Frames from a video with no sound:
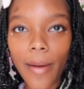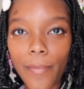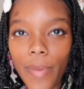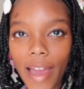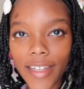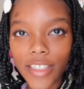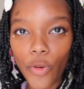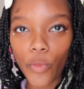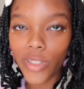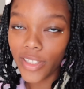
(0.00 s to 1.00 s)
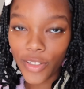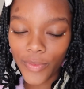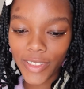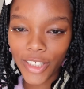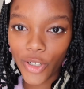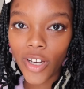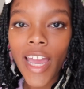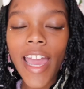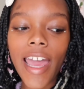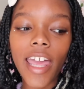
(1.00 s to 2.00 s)
i'm back with another video
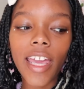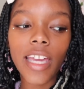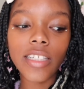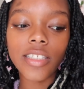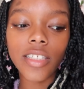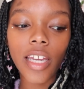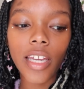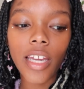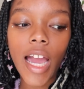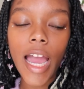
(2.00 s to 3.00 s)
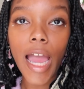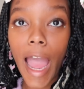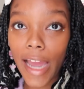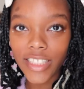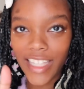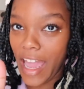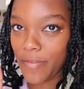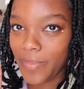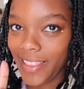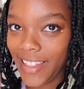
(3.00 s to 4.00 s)
and today i actually
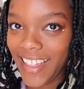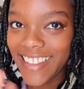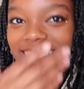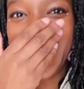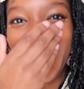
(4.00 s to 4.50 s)
have plans